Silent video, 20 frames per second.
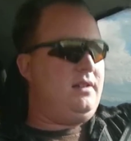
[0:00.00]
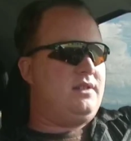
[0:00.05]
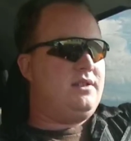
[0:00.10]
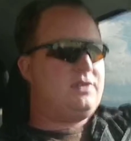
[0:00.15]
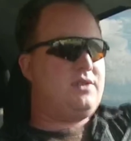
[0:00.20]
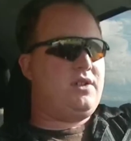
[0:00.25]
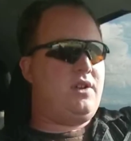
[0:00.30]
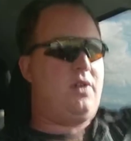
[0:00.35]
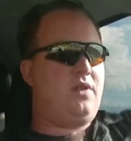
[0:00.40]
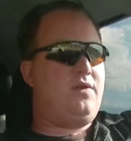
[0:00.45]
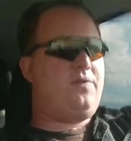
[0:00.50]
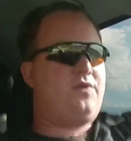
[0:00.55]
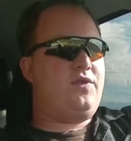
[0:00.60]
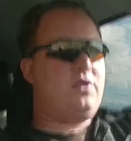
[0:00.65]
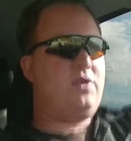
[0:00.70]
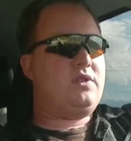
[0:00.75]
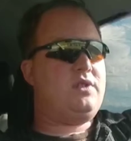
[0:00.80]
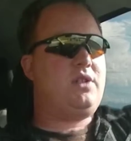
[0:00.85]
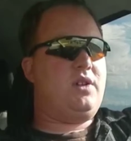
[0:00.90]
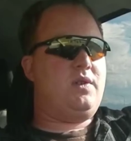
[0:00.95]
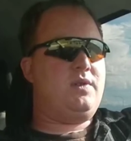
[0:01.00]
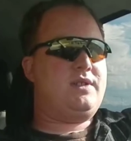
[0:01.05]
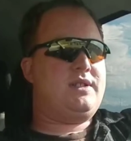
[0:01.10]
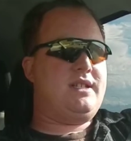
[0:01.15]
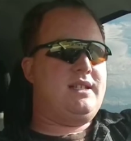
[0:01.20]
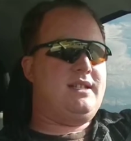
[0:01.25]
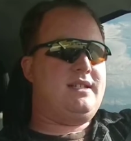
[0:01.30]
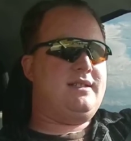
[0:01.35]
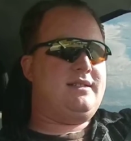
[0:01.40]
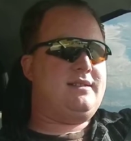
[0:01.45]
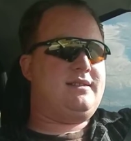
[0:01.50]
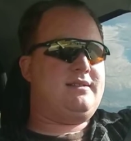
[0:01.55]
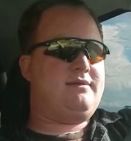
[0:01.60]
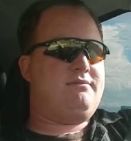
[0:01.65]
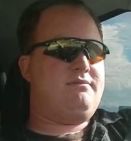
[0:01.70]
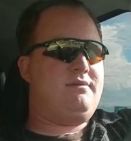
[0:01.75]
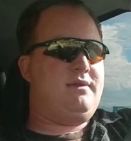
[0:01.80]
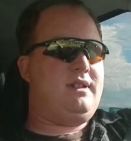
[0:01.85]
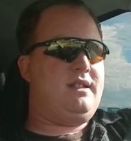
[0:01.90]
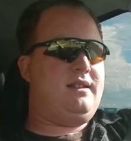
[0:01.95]
So fructose is,
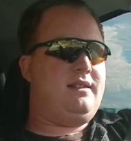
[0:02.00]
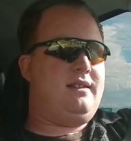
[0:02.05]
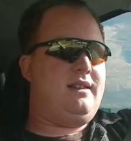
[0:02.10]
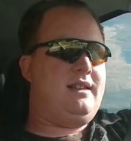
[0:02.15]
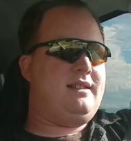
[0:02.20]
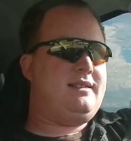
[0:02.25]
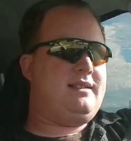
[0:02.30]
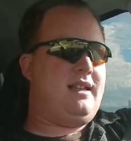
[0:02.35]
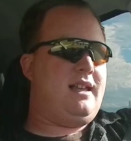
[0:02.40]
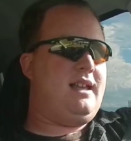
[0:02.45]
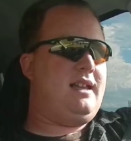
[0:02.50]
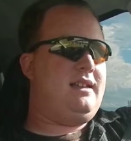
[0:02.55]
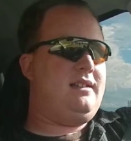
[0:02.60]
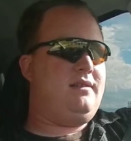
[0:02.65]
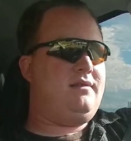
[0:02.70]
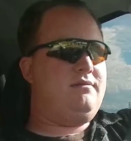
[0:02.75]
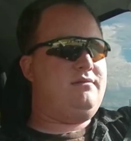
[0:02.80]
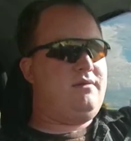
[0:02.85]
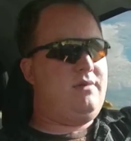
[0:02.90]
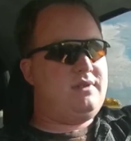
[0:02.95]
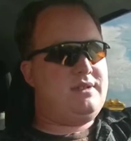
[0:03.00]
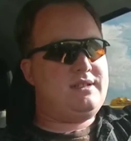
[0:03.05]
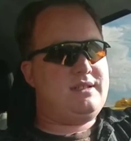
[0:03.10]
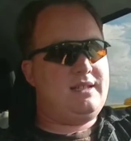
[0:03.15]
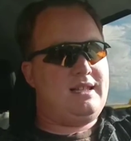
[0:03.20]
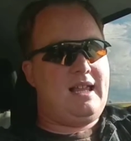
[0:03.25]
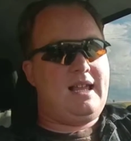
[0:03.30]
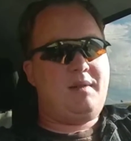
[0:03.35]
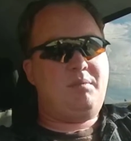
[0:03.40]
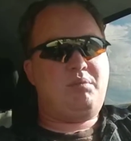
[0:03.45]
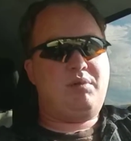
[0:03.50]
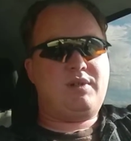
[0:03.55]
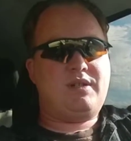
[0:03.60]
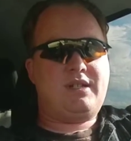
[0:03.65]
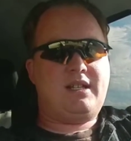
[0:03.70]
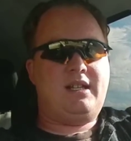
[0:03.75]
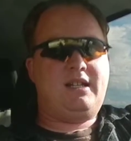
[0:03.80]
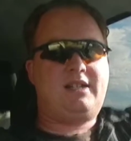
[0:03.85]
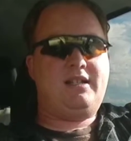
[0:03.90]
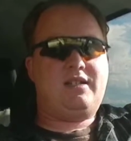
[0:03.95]
they say, slight
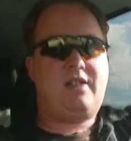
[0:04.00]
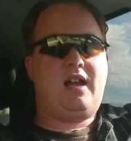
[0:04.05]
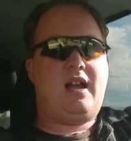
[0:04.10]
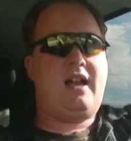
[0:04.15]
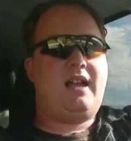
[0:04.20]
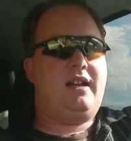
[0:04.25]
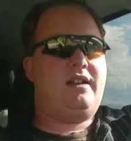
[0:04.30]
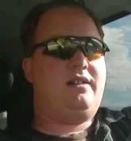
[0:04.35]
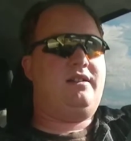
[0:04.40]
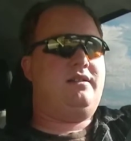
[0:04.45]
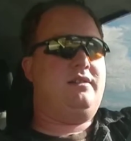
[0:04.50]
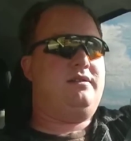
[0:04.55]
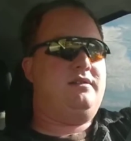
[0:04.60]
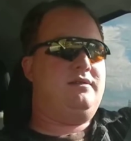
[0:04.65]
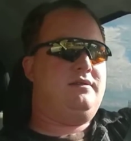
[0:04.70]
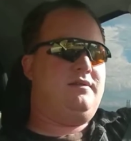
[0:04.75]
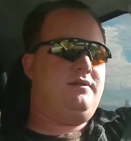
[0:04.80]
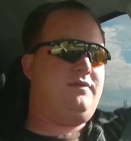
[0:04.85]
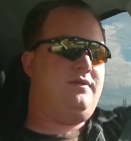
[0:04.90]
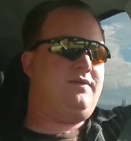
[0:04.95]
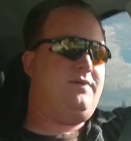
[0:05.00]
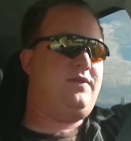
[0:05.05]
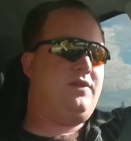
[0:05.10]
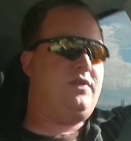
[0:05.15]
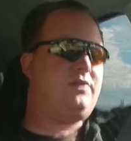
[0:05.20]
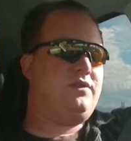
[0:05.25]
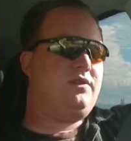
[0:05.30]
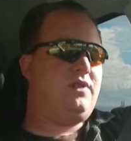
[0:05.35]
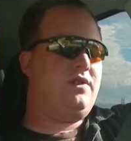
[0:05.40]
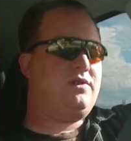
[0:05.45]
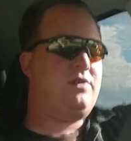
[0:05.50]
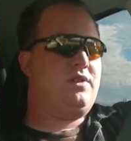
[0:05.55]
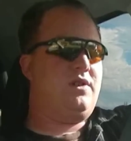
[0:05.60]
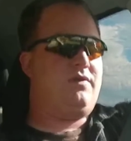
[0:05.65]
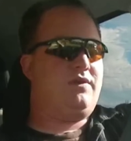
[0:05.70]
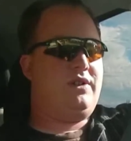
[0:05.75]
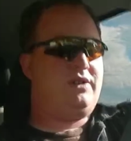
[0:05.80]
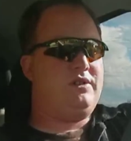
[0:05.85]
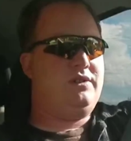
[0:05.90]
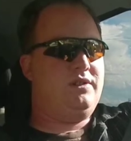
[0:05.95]
percentage higher fructose
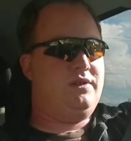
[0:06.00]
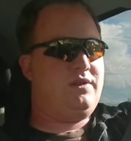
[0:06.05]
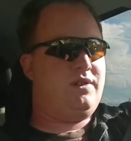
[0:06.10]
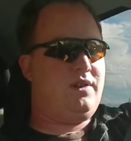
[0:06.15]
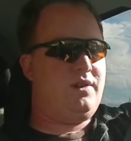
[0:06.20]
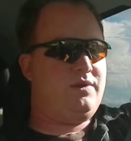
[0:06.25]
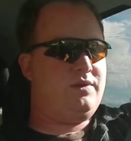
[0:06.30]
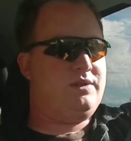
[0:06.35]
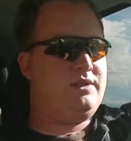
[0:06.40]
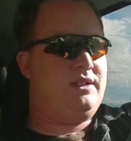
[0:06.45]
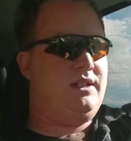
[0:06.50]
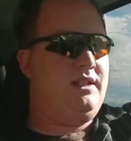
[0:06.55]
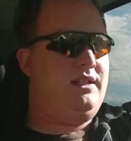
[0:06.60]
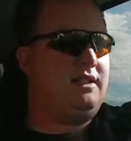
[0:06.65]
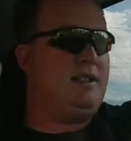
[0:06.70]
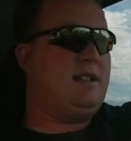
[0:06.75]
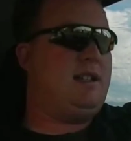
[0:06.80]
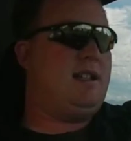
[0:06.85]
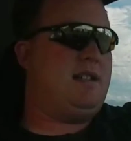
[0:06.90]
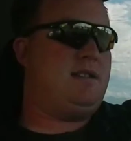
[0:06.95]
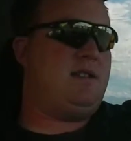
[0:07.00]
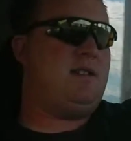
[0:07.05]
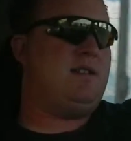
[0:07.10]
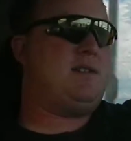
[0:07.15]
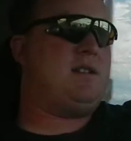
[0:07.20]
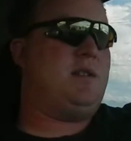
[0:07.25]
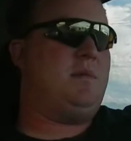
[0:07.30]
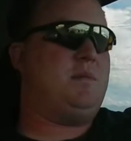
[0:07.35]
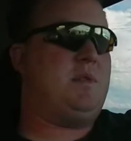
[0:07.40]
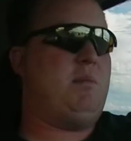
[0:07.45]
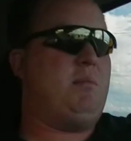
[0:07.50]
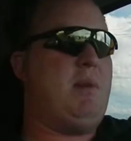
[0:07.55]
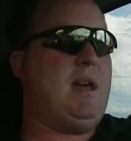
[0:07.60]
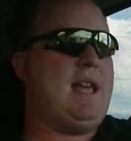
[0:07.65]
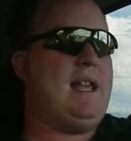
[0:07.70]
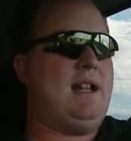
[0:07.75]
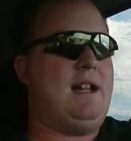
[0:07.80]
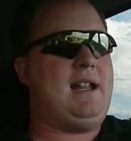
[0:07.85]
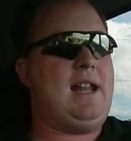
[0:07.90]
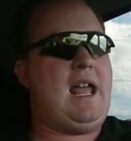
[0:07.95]
over glucose, and there's some
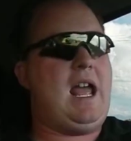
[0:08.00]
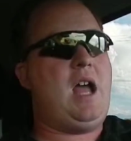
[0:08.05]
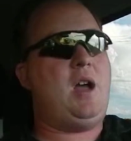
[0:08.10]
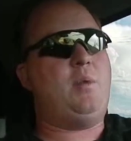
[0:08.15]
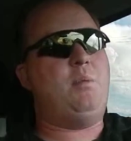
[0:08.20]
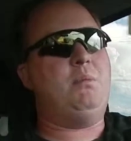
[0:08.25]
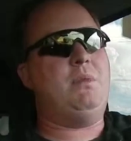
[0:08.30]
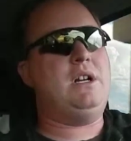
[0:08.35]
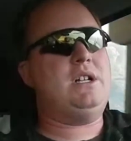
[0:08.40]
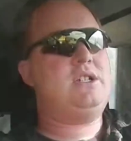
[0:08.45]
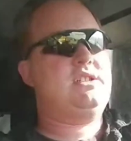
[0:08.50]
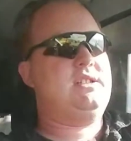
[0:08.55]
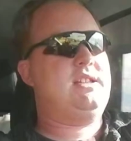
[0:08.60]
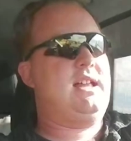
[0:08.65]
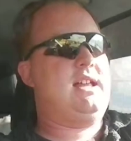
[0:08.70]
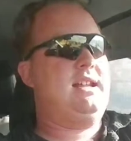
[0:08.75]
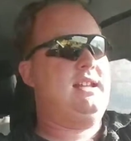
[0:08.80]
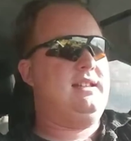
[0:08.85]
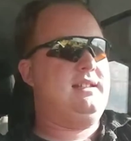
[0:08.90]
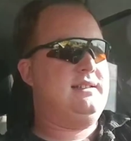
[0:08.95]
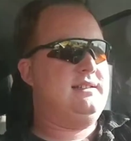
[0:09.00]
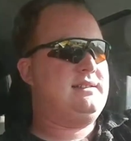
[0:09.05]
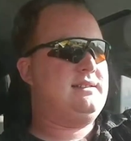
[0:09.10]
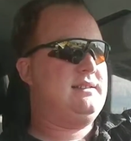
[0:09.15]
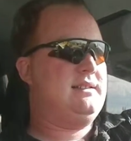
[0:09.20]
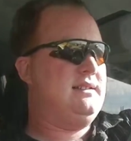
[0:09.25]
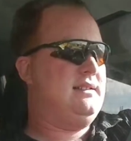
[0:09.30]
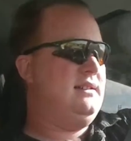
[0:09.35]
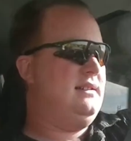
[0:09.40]
debate on how much that is.